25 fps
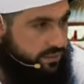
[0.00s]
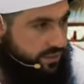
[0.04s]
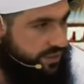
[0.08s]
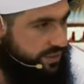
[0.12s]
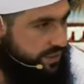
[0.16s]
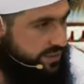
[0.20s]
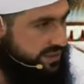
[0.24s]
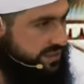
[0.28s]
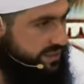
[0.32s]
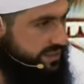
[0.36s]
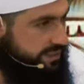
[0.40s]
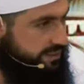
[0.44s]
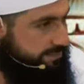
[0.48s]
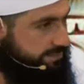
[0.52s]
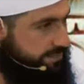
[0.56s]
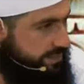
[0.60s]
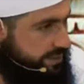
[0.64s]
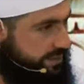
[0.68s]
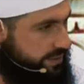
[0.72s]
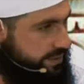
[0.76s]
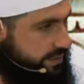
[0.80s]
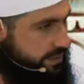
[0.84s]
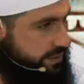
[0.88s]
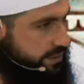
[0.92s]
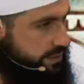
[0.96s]
do you asleep?
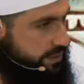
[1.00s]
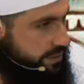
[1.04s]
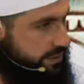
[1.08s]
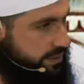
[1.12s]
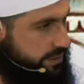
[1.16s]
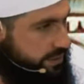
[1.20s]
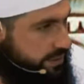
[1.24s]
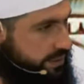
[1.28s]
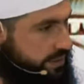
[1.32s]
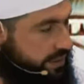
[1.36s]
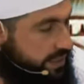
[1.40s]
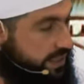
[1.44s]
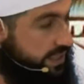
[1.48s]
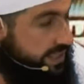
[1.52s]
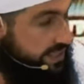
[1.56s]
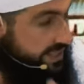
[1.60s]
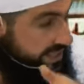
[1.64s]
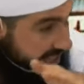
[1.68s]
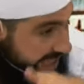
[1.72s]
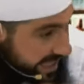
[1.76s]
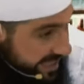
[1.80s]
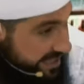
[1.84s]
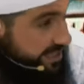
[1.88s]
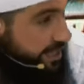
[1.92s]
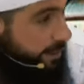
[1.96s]

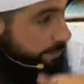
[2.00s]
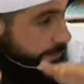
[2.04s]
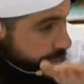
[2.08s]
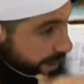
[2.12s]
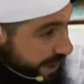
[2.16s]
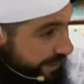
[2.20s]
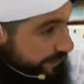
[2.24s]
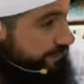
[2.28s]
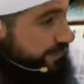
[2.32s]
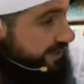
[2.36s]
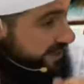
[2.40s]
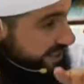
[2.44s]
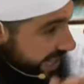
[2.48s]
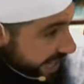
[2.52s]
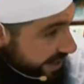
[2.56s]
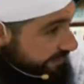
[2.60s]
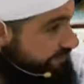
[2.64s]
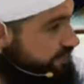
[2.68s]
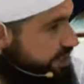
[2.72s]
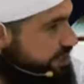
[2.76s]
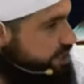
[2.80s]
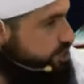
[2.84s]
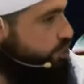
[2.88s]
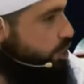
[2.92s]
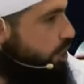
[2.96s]
Did the prophet
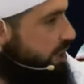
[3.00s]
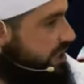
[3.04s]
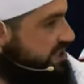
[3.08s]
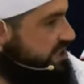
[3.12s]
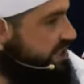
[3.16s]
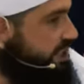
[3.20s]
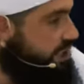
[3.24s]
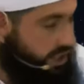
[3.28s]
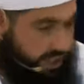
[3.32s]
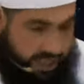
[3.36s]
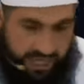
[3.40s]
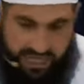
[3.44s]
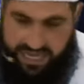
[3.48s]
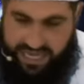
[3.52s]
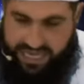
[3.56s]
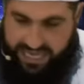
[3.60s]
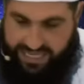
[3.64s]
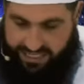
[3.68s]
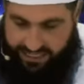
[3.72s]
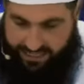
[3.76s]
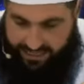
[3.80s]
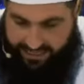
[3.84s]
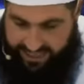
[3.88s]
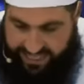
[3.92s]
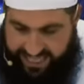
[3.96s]
have the choice or
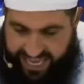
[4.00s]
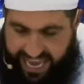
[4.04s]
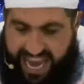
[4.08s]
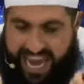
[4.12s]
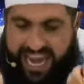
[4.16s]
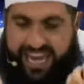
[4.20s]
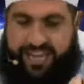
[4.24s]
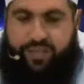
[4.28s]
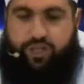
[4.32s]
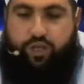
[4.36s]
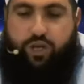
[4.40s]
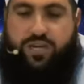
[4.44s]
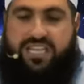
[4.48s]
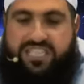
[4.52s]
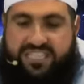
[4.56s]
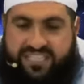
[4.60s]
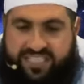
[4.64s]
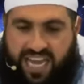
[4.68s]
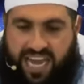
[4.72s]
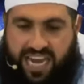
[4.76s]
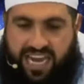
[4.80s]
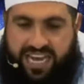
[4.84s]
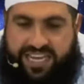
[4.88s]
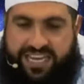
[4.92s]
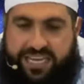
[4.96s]
the angel is
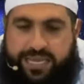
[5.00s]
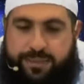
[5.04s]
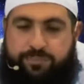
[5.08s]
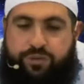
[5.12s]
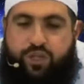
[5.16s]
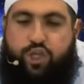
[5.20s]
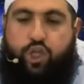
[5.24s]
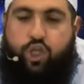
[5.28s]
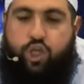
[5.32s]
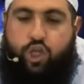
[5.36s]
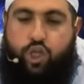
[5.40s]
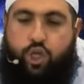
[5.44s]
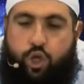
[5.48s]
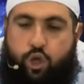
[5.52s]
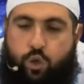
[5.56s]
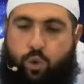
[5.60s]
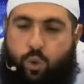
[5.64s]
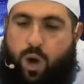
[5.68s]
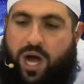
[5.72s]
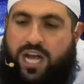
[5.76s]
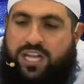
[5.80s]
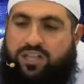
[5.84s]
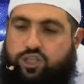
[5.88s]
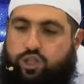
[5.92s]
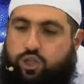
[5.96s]
telling him, Do you
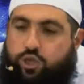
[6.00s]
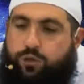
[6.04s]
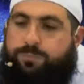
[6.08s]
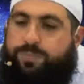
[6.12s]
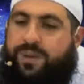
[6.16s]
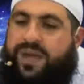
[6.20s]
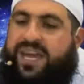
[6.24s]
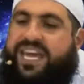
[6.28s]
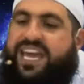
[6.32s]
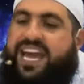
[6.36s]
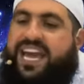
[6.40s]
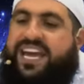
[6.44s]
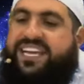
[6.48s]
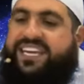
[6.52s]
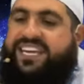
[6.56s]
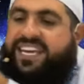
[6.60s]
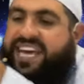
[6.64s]
want to be a